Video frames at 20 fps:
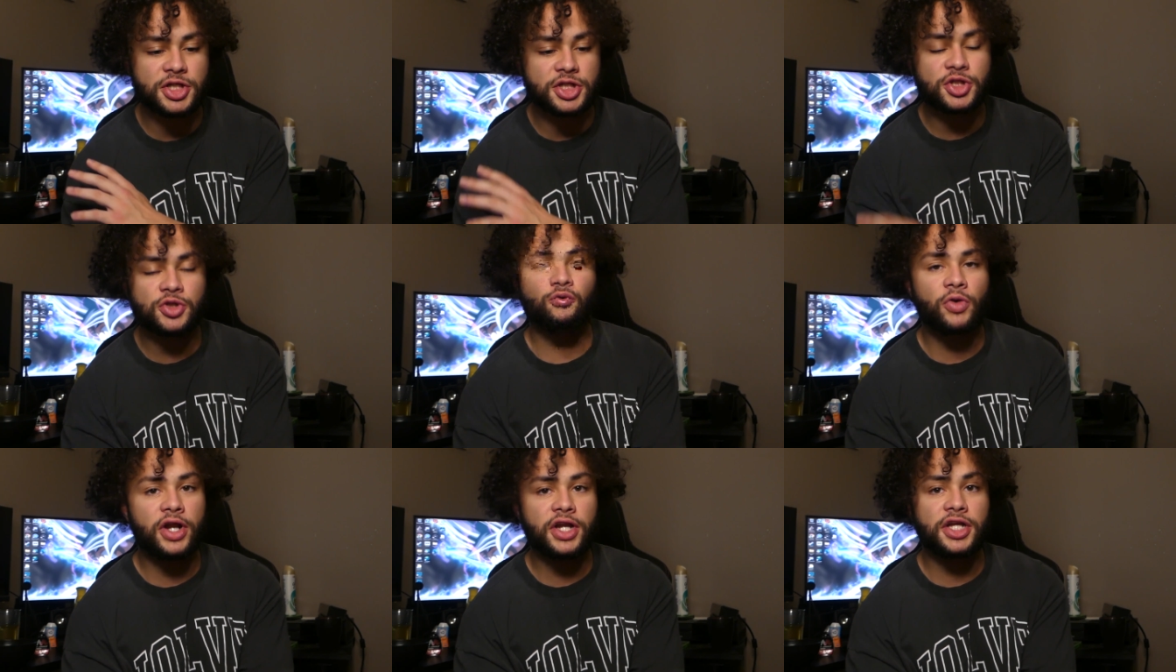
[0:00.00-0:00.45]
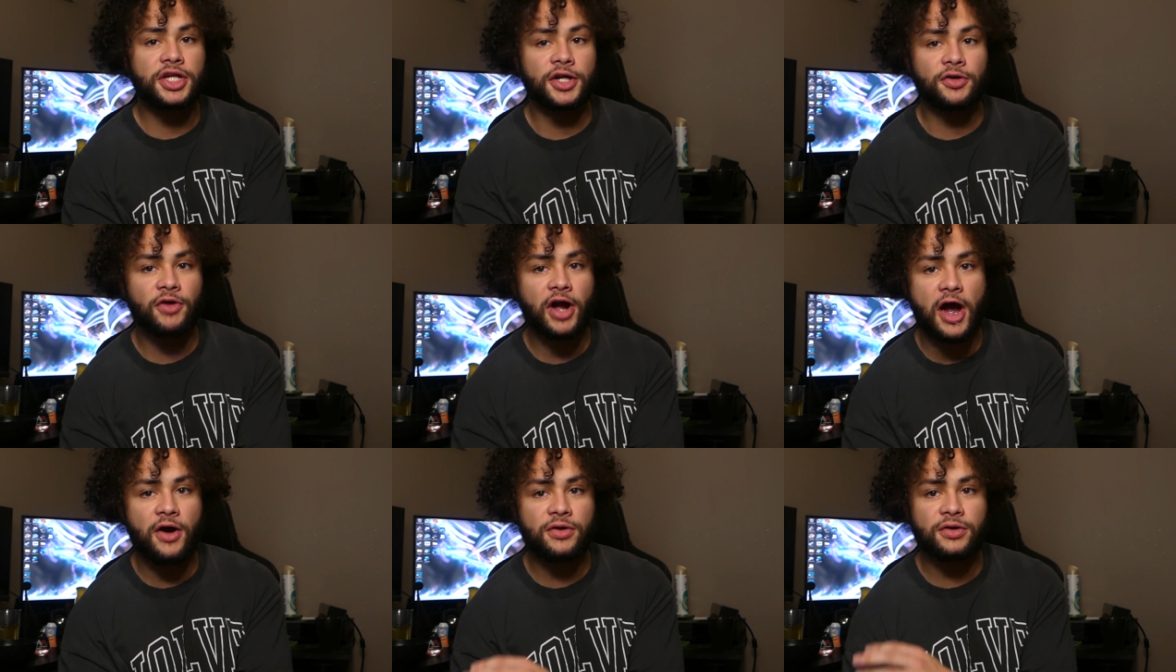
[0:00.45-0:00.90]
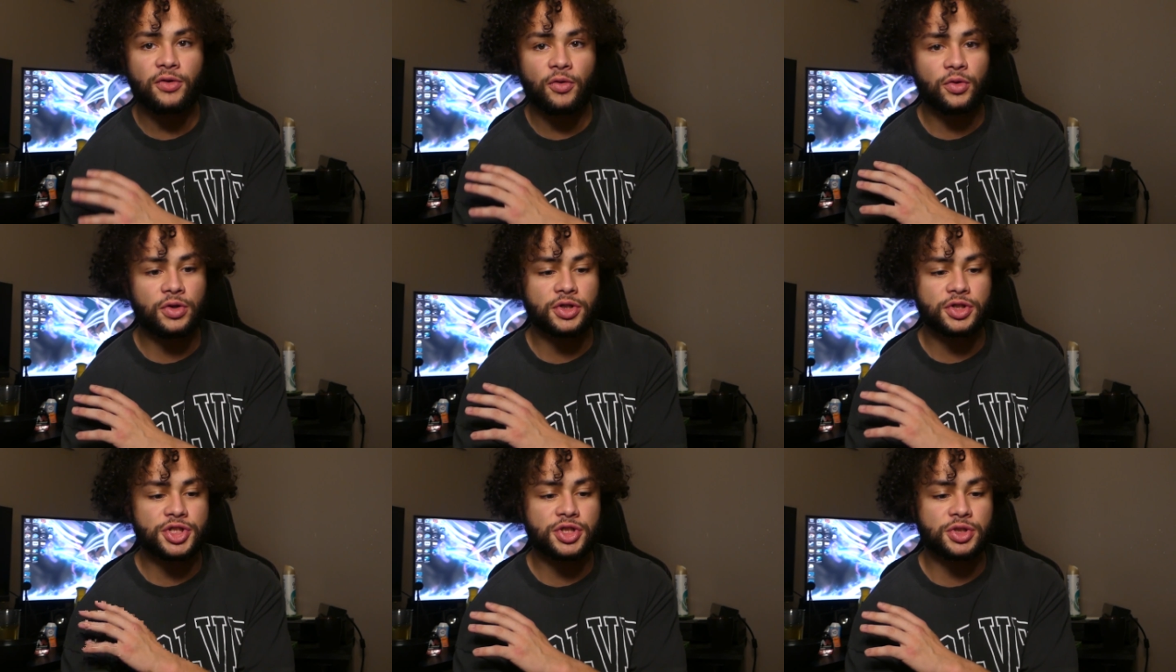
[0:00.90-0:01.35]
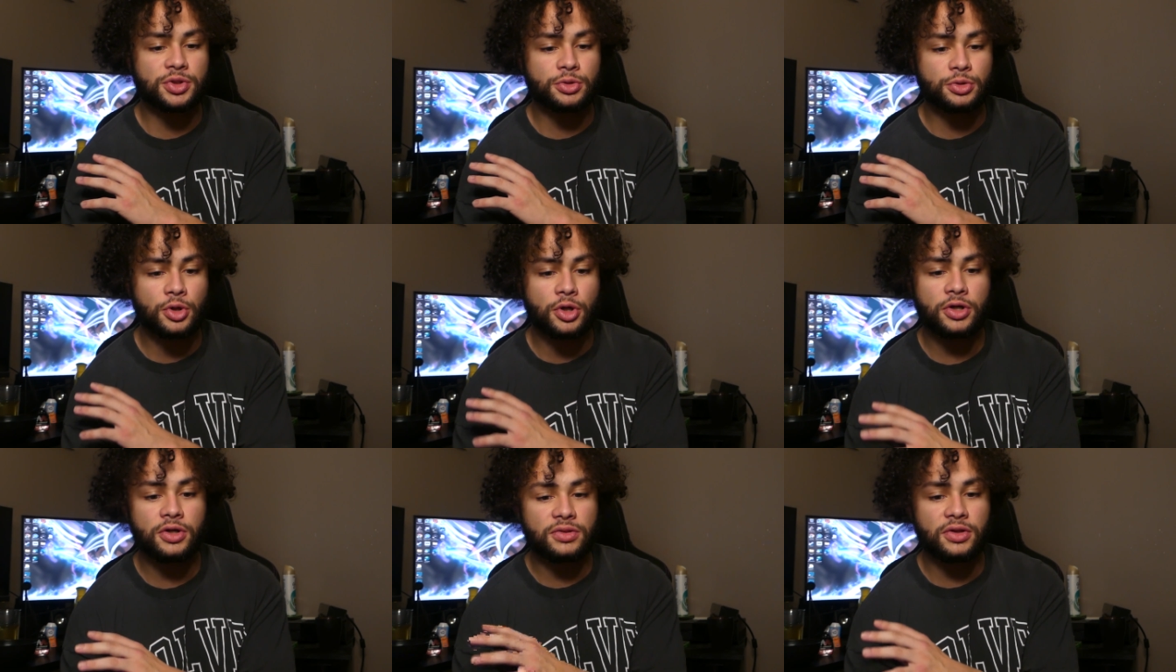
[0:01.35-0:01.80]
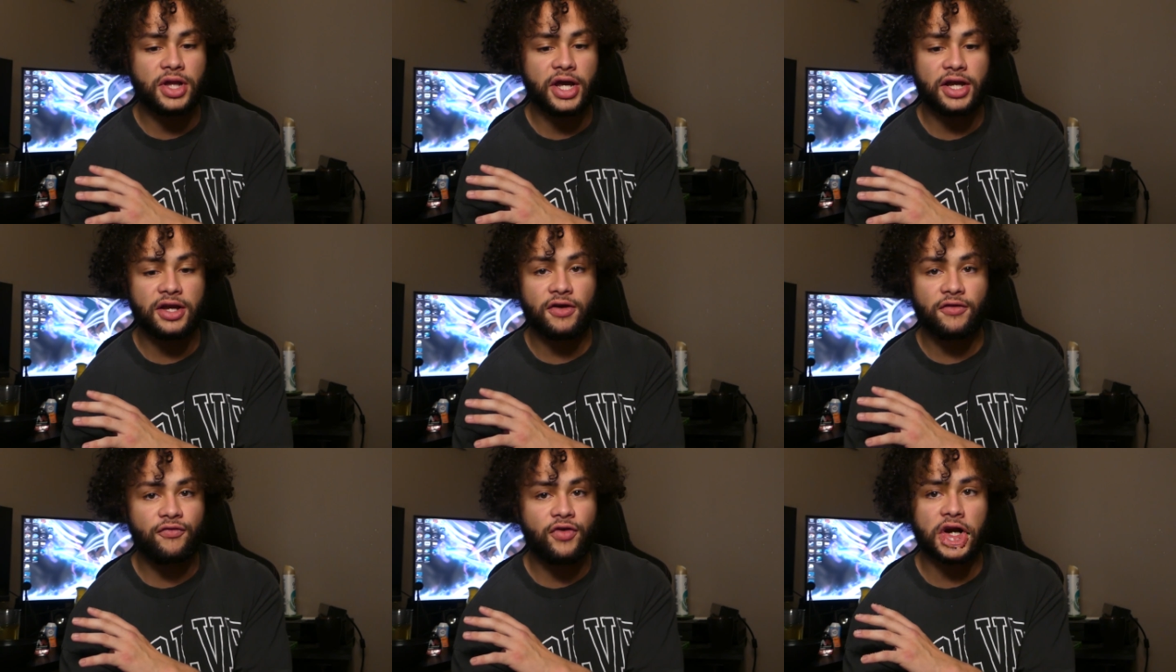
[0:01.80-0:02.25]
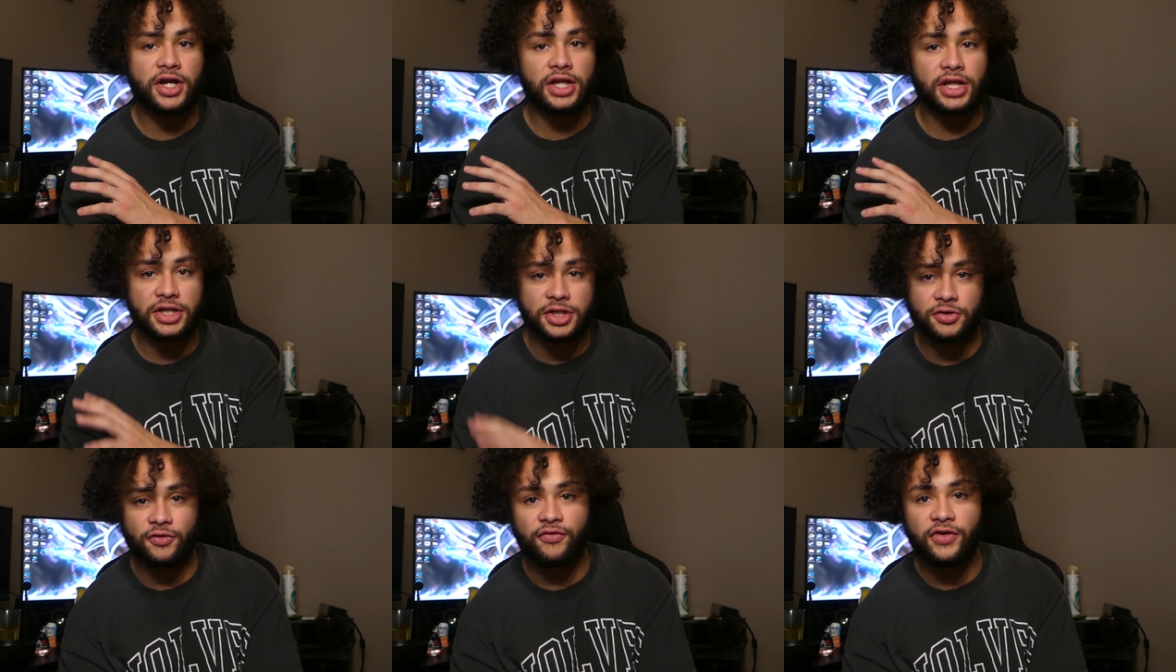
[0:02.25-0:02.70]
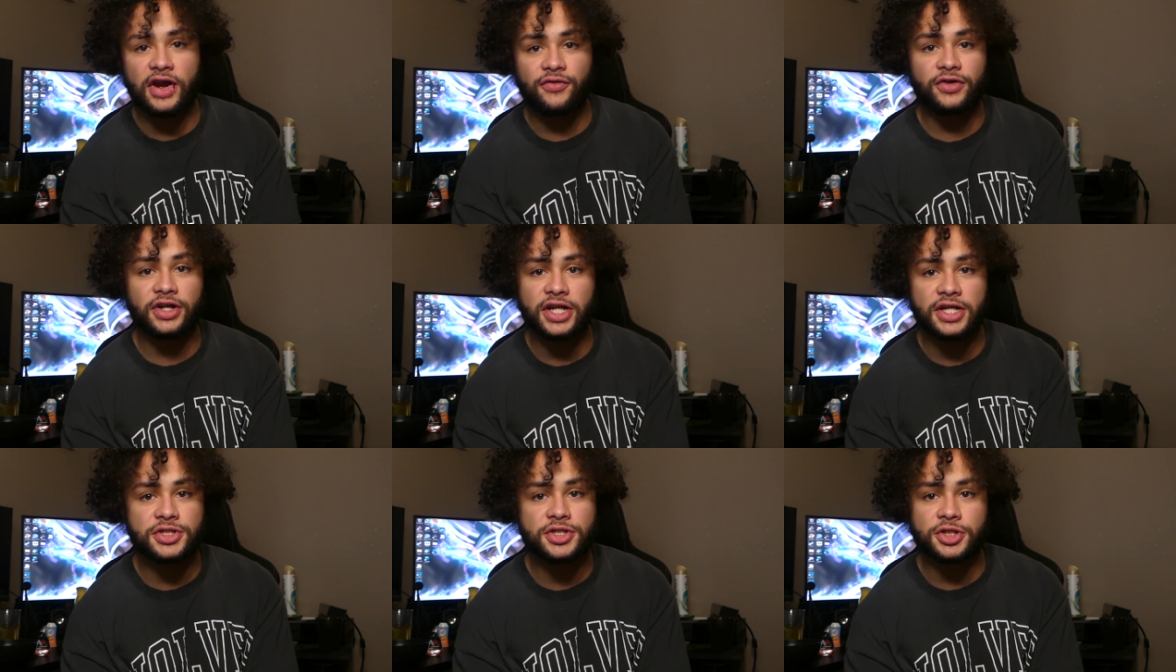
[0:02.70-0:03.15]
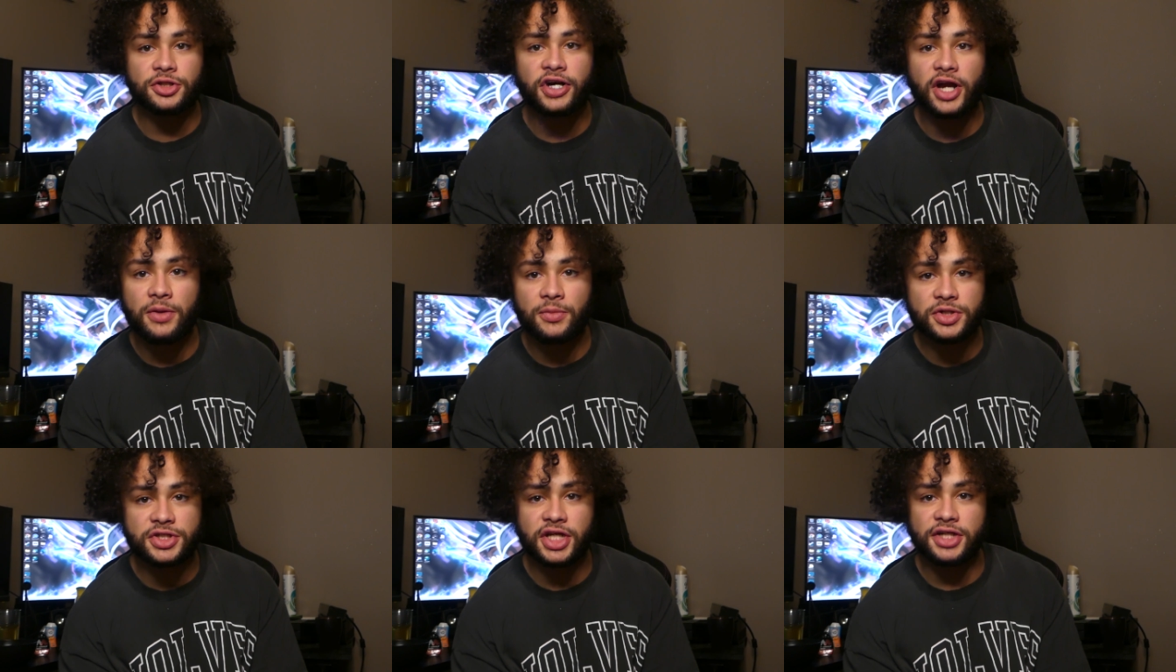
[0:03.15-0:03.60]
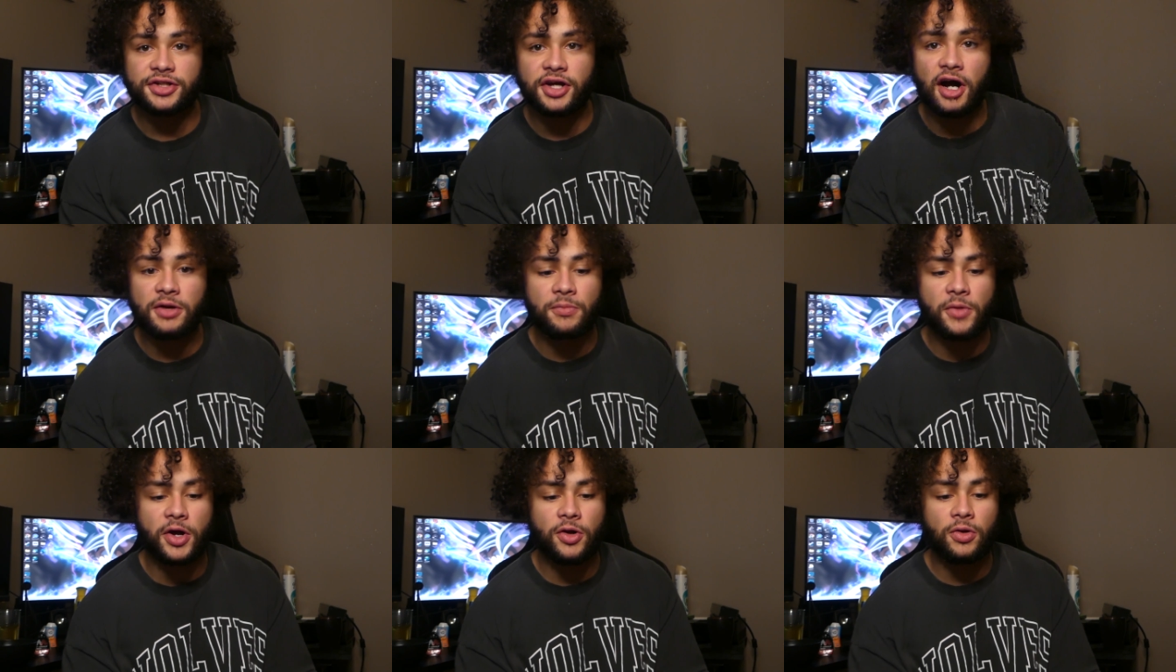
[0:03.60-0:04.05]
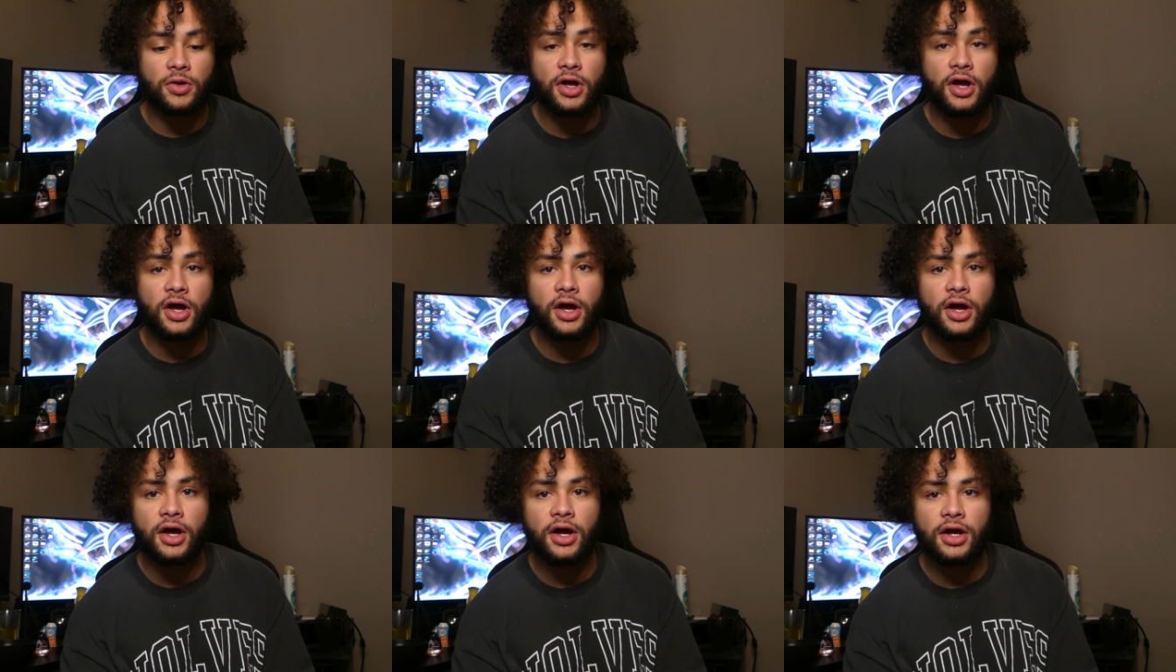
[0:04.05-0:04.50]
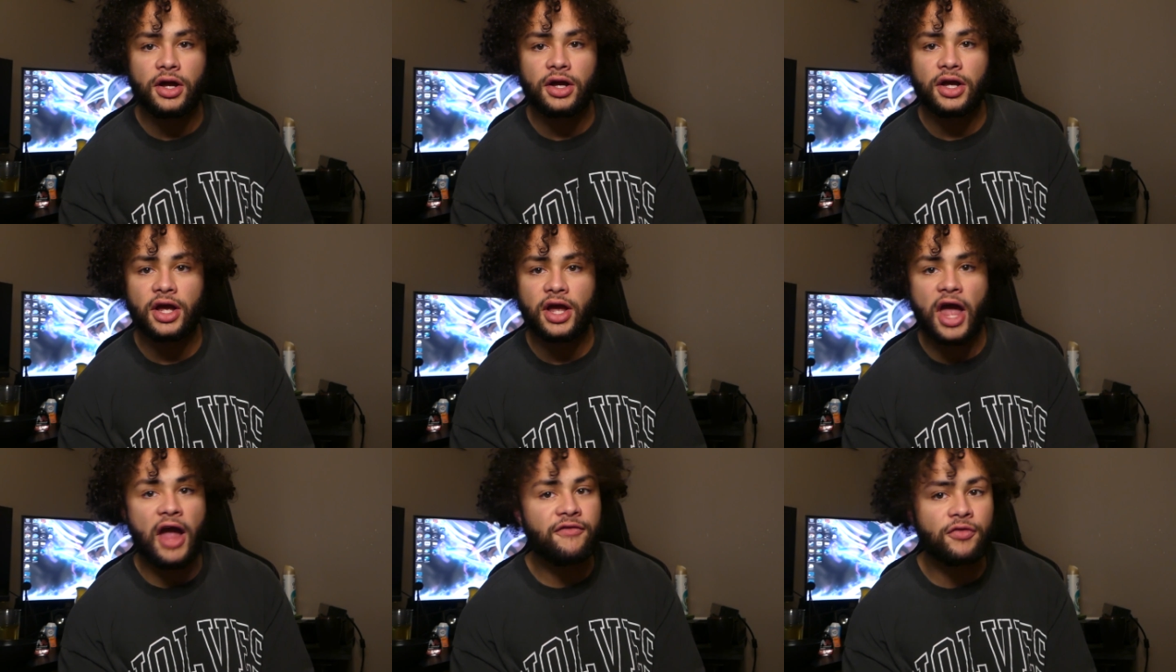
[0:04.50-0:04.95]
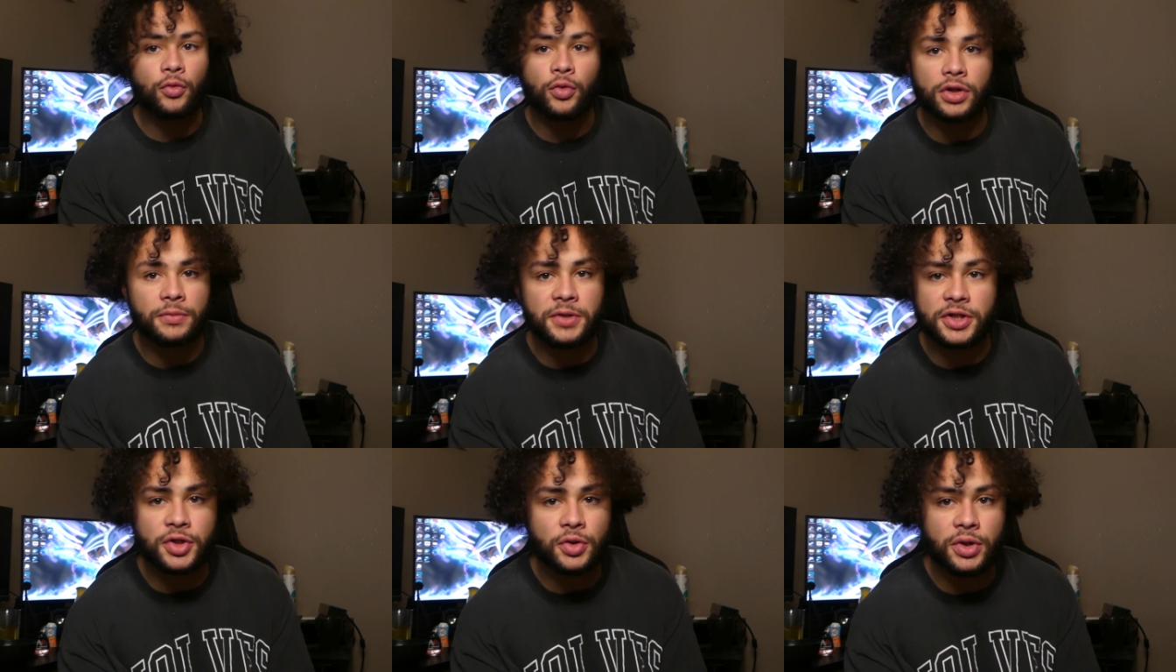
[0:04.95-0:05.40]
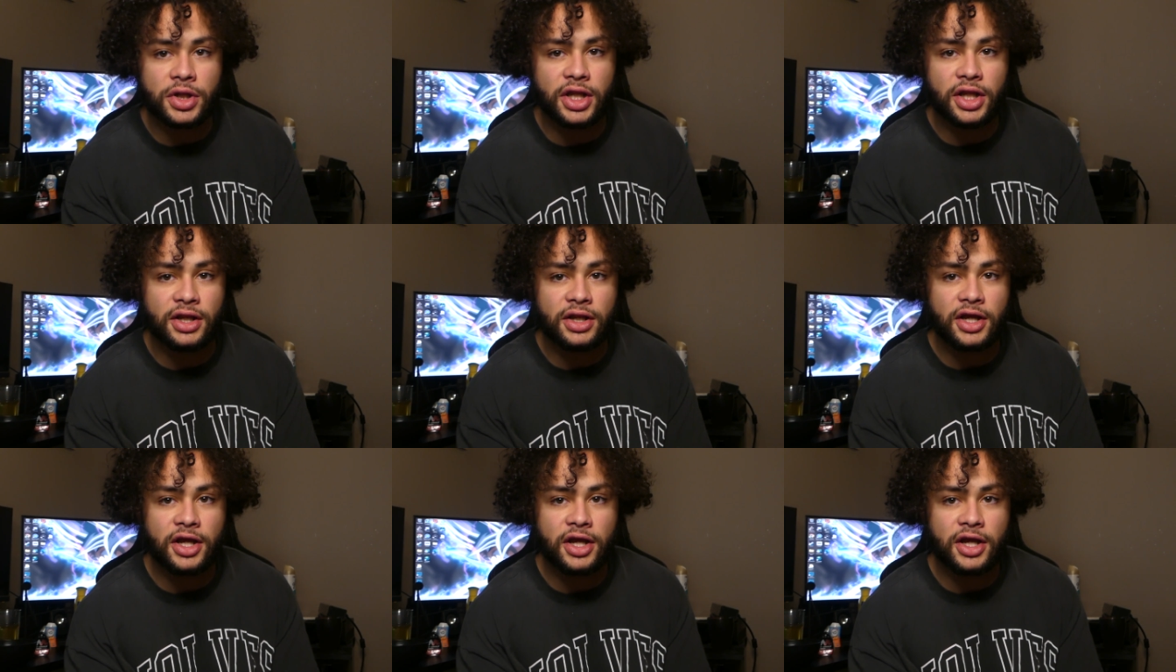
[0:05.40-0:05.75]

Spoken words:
shredded year-round or to just look like fucking your favorite Instagram or TikTok model, everyone would be doing it.